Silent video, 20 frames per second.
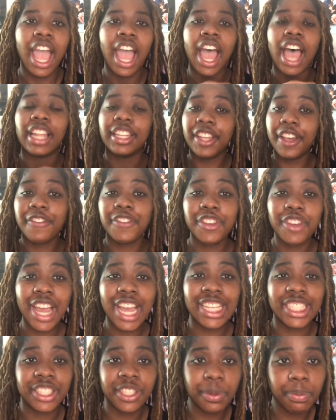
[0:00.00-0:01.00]
I love you
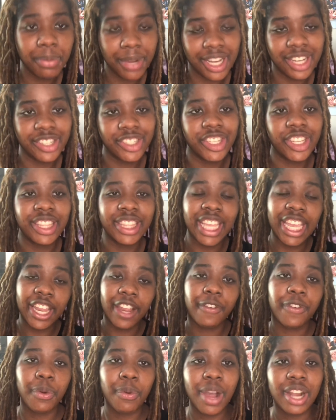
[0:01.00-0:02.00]
guys so much. Thank you
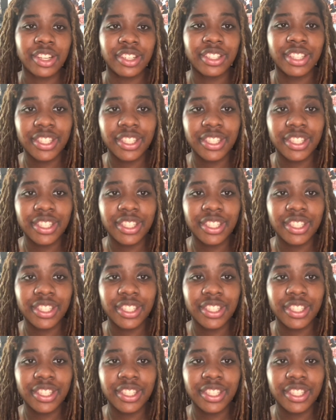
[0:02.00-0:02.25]
for watching